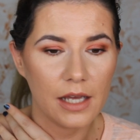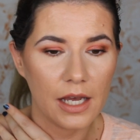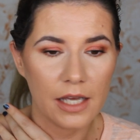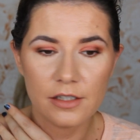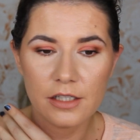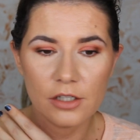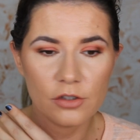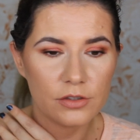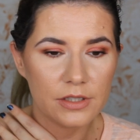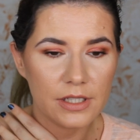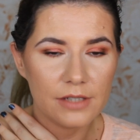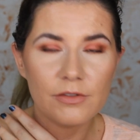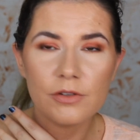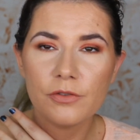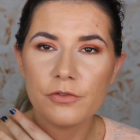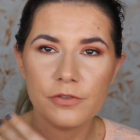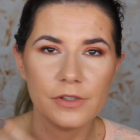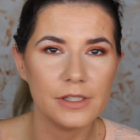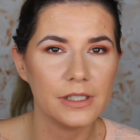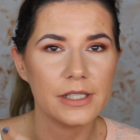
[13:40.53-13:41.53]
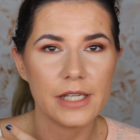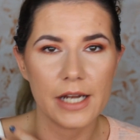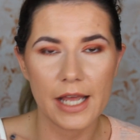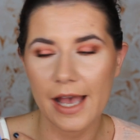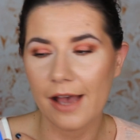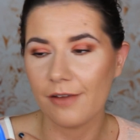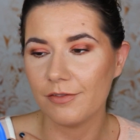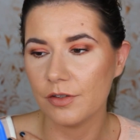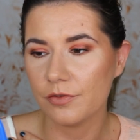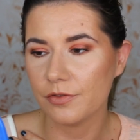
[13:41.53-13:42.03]
I don't even feel that I
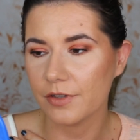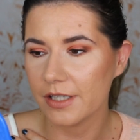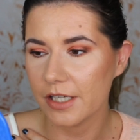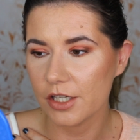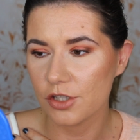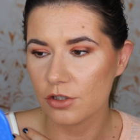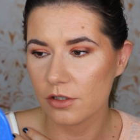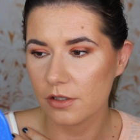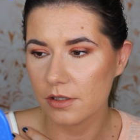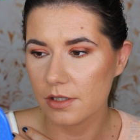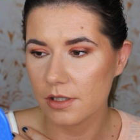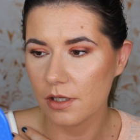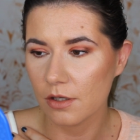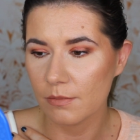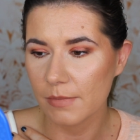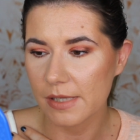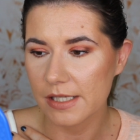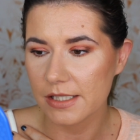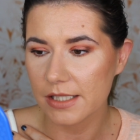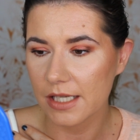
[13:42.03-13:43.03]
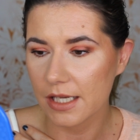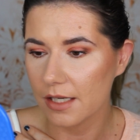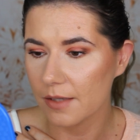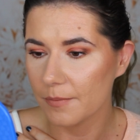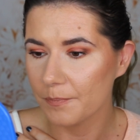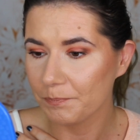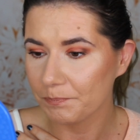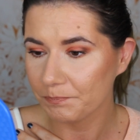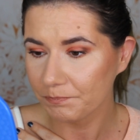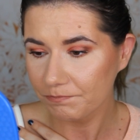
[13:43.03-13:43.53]
have the foundation on, on my skin.